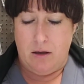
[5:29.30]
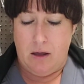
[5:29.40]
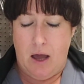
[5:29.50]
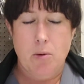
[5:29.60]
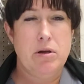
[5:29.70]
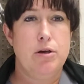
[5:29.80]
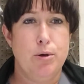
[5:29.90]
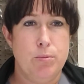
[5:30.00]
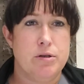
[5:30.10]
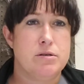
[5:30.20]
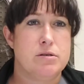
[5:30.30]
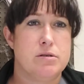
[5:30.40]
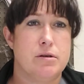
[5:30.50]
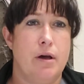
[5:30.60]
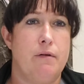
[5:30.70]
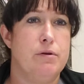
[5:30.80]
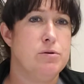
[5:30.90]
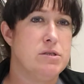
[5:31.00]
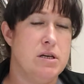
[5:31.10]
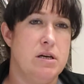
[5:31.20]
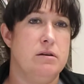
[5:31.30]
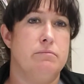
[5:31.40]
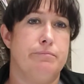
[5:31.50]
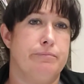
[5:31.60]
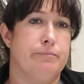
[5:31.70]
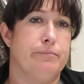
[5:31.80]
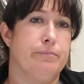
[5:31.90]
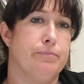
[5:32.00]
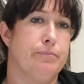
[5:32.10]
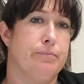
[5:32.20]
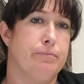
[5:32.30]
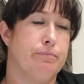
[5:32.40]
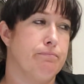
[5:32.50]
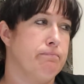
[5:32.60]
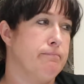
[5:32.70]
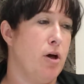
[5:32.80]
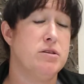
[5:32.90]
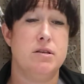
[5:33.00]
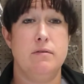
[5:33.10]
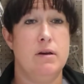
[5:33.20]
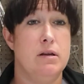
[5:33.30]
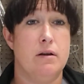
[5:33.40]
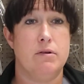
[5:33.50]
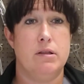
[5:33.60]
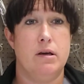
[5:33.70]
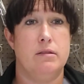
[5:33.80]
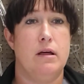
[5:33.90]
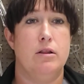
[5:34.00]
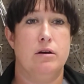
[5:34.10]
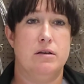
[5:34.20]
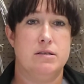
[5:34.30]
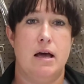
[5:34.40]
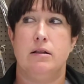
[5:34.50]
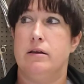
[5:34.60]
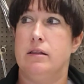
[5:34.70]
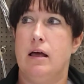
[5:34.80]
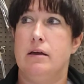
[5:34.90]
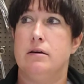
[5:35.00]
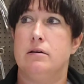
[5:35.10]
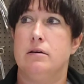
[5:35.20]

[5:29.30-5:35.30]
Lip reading: How many humans have you seen on TV and everything that look exactly alike?